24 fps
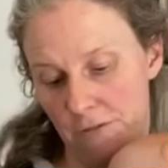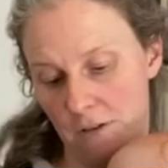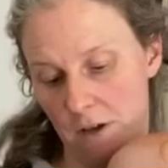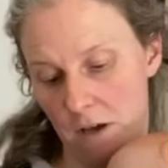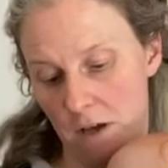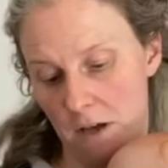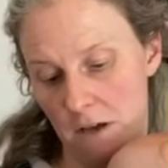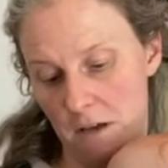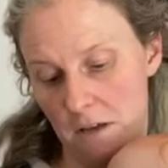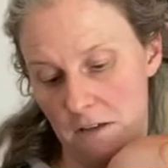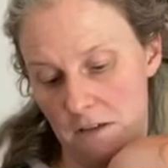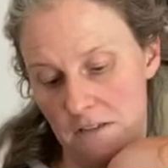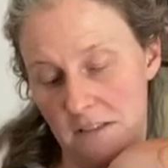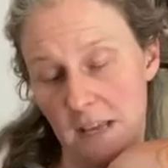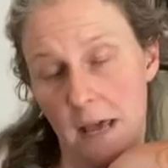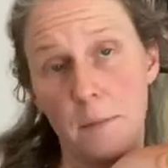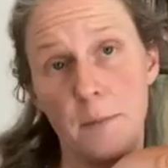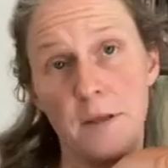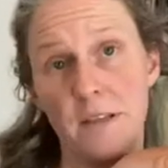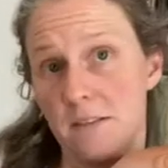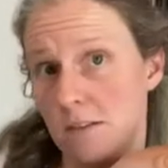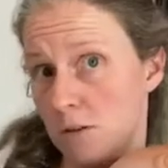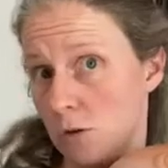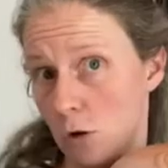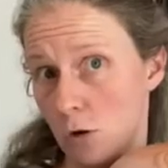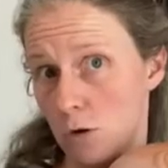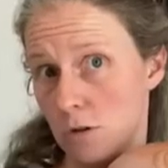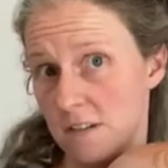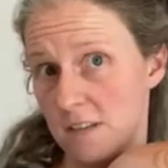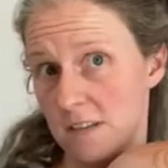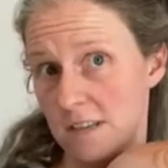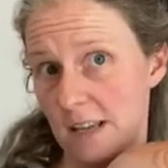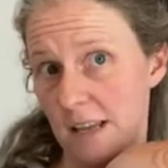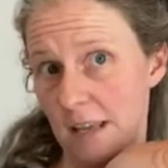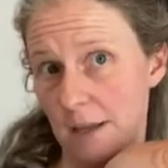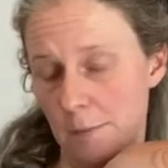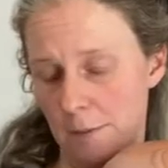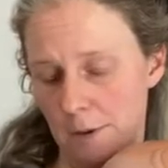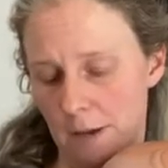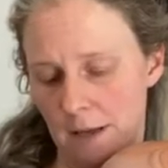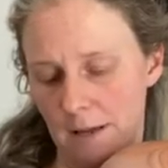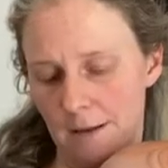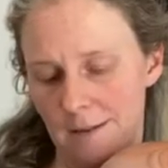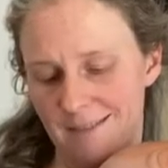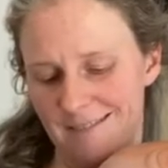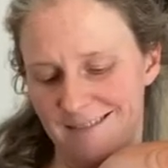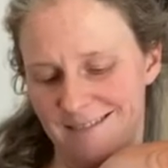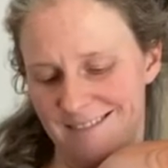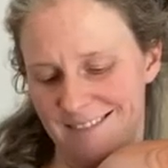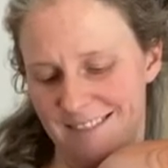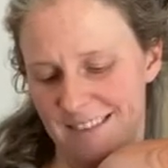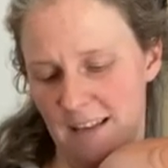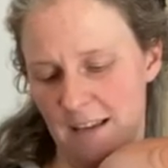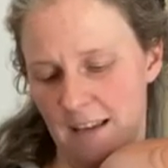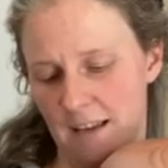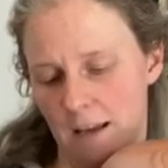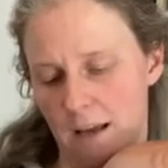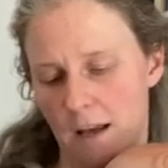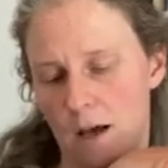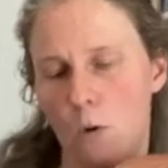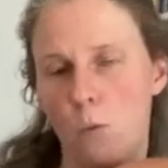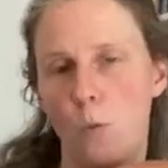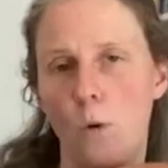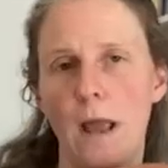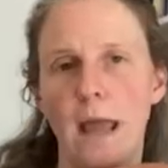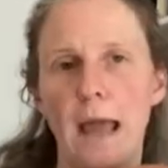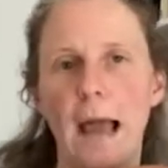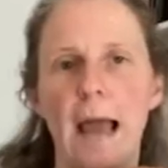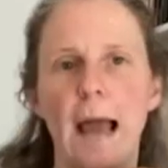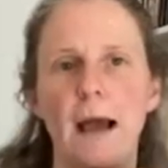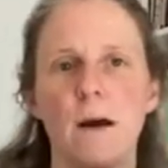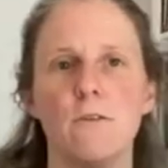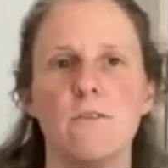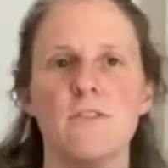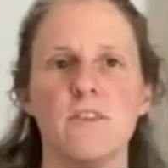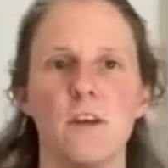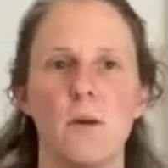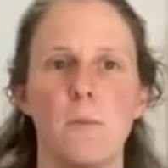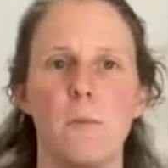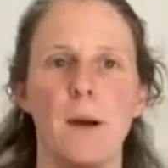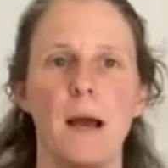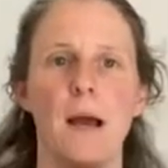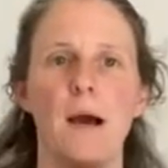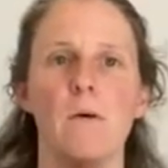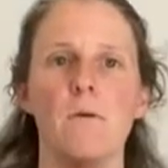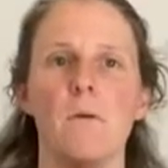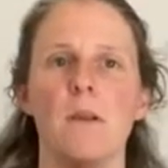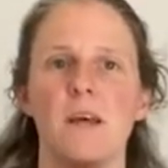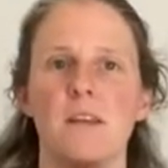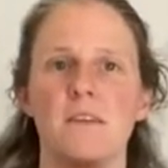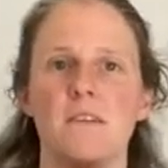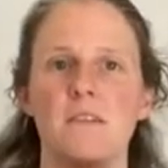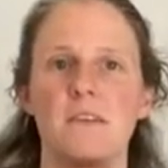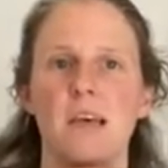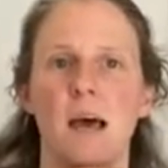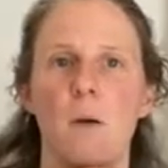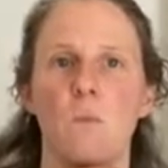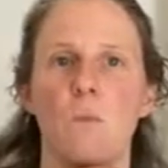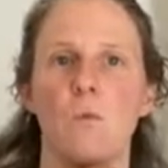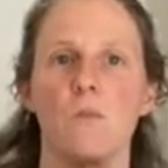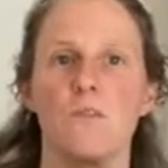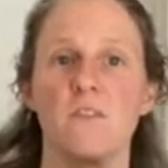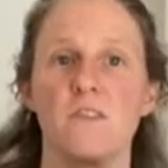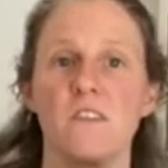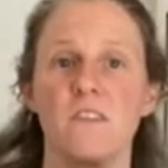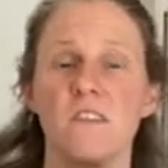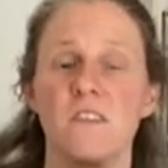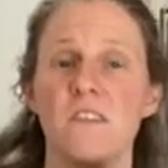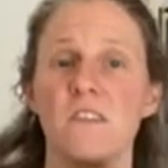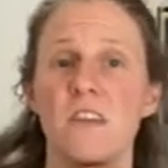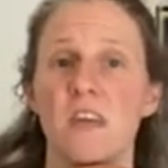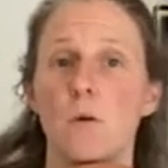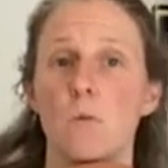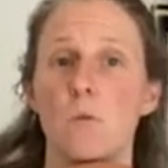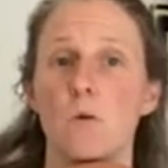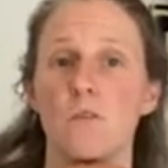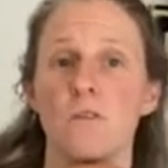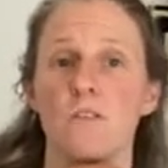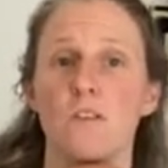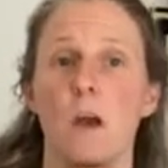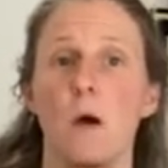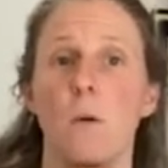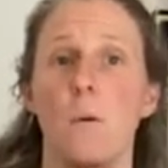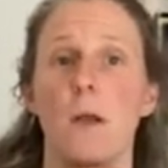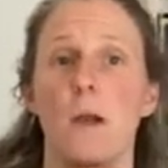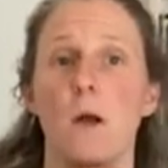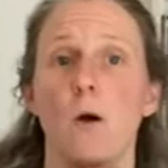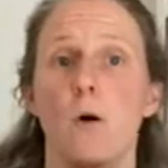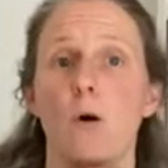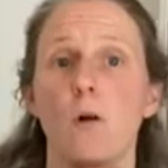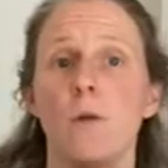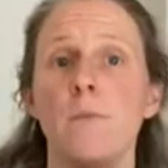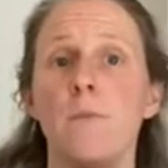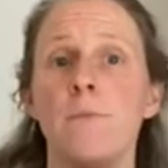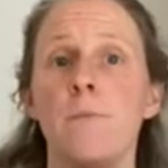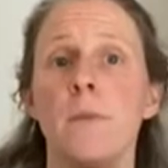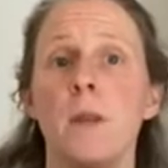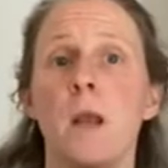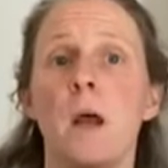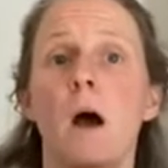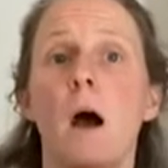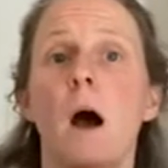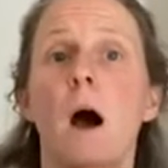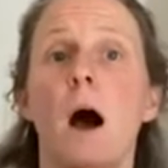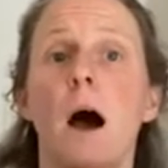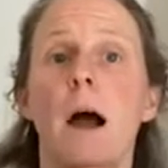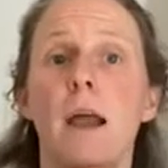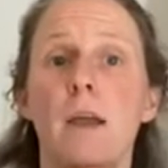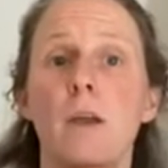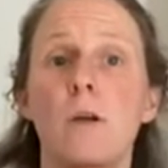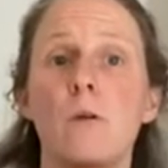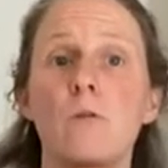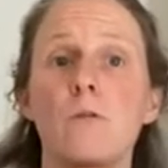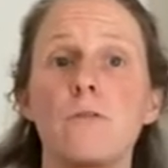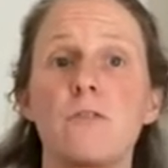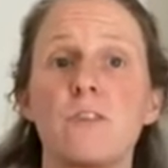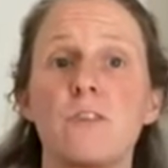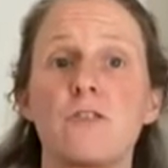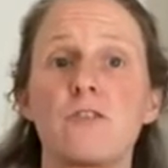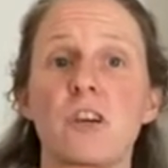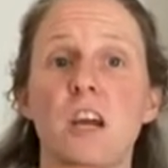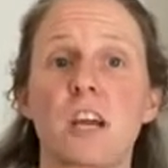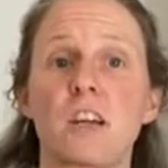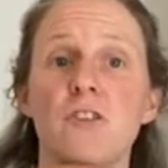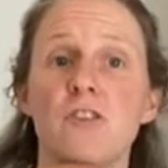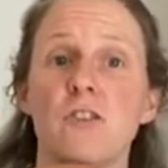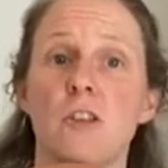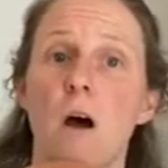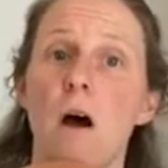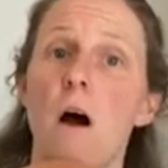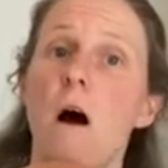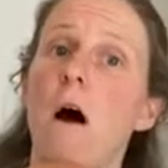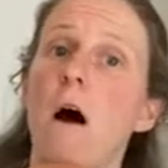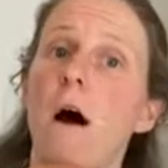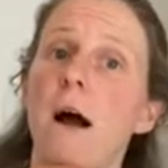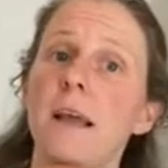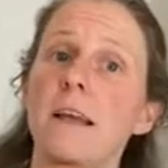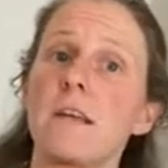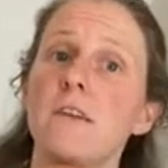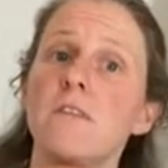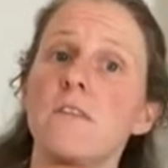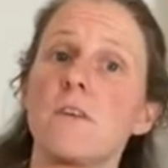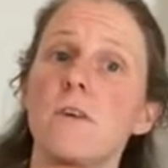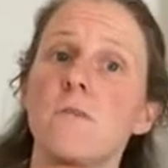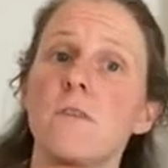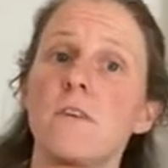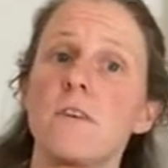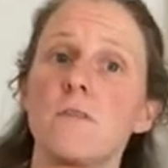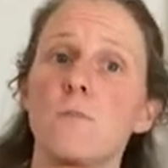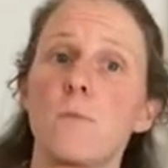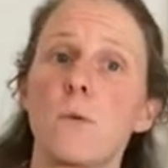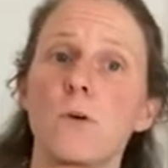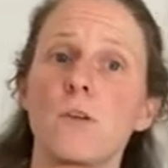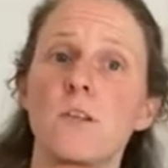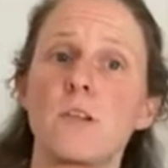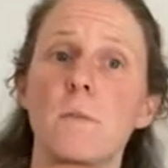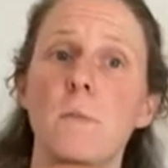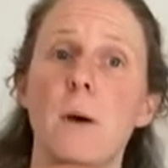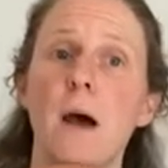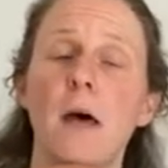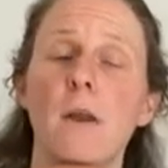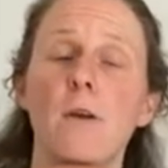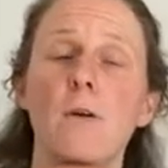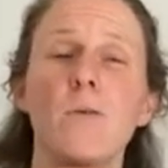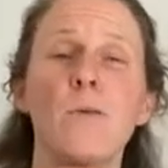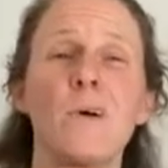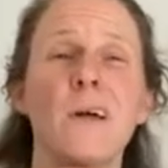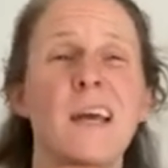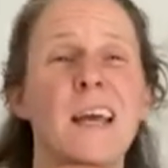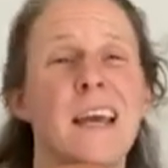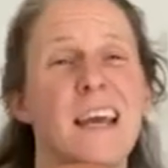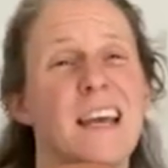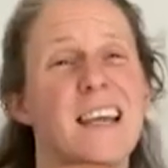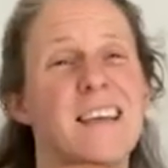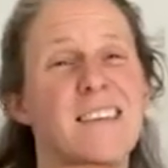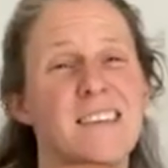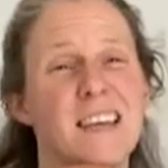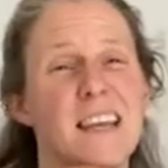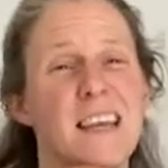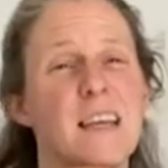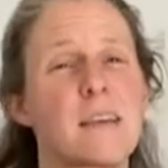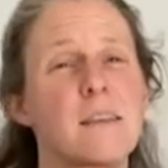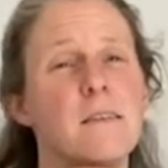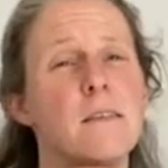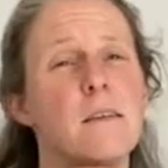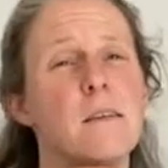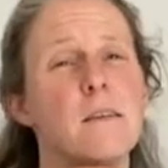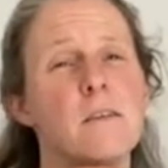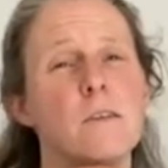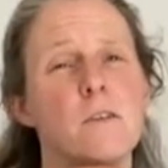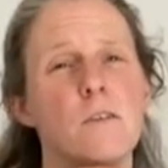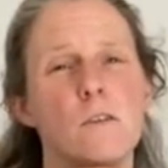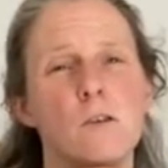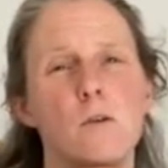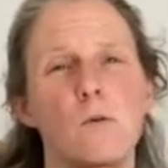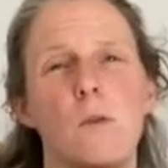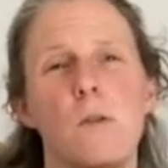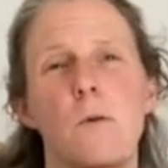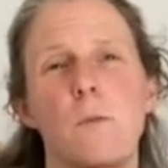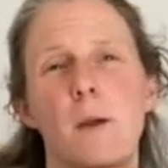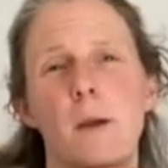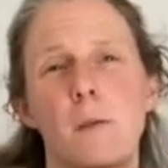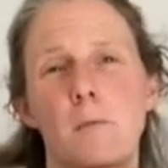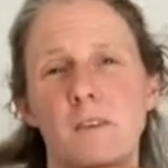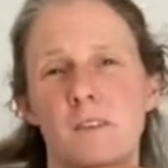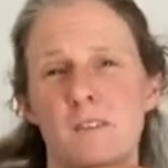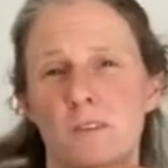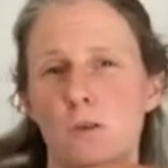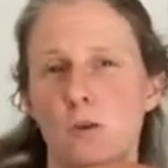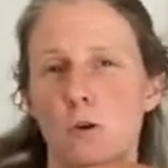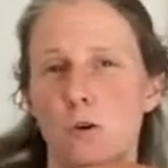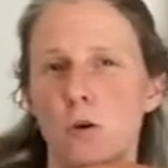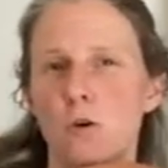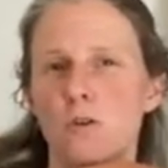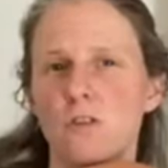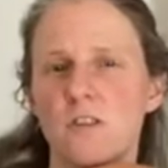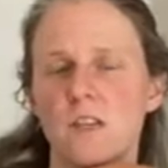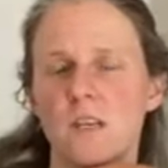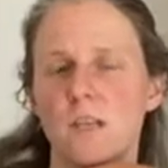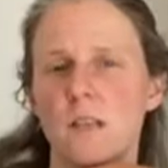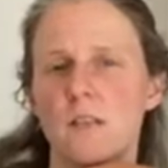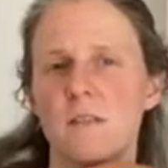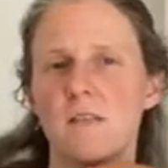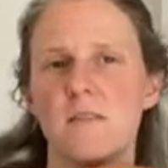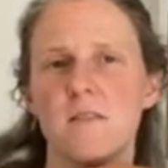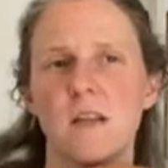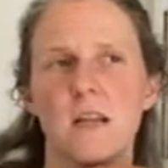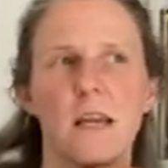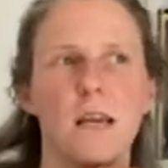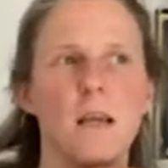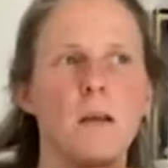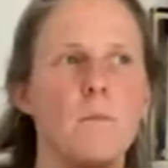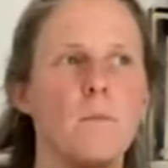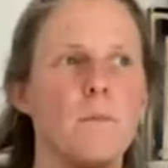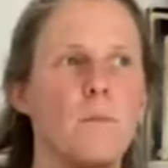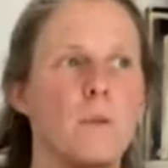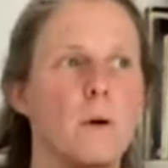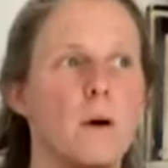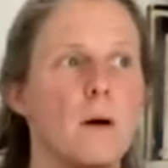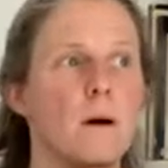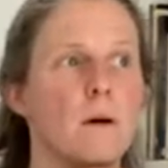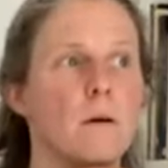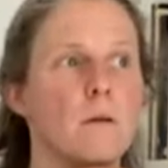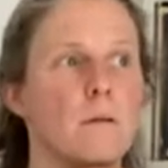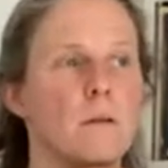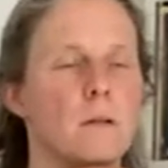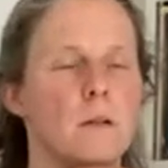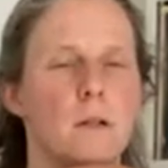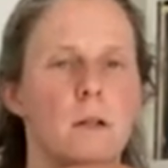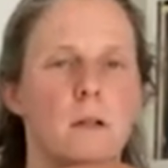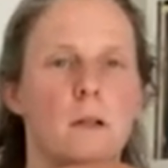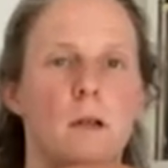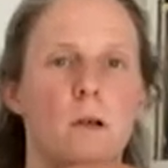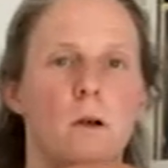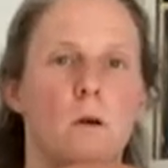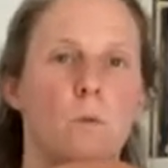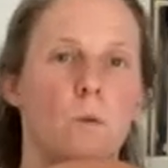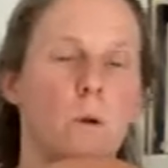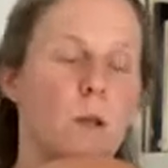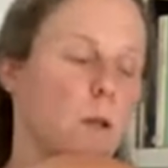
uh, Sam is not sleeping, we're out and about and Sam wants to see what's going on. I can also change the height of this body panel. It's easier to do when the baby's not in the sling, but we